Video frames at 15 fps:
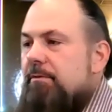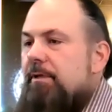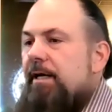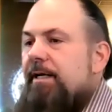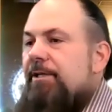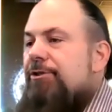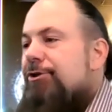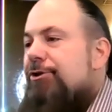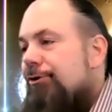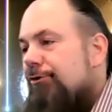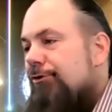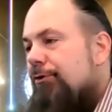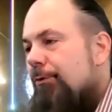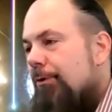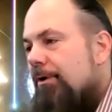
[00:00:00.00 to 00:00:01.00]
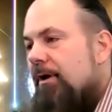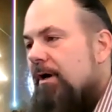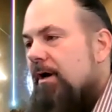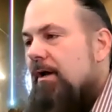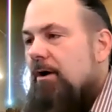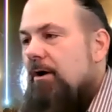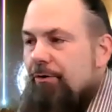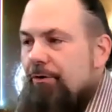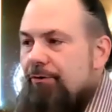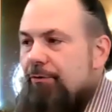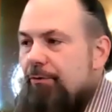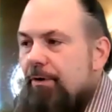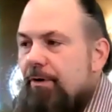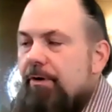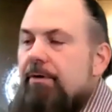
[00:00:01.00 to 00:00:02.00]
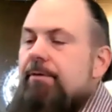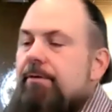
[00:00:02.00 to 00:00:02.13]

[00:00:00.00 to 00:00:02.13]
Like, it's your tour, not our tour.